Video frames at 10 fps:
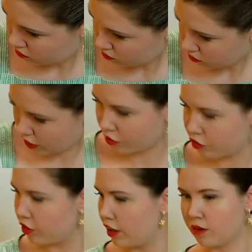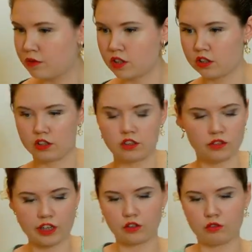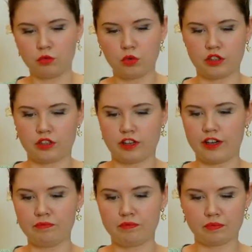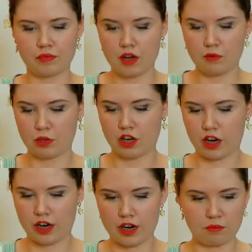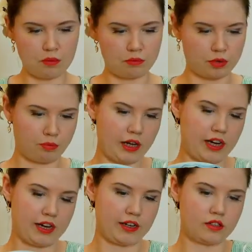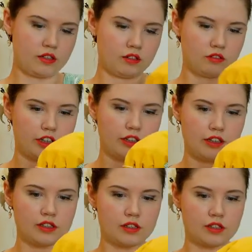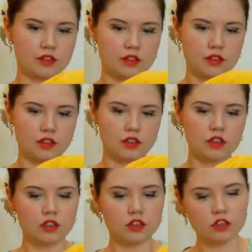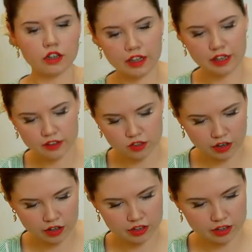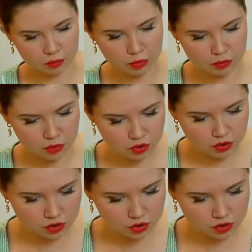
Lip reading: I have a feeling I'm starting to run out of water there. But I am prepared. Right, let's try and get this round a little bit more.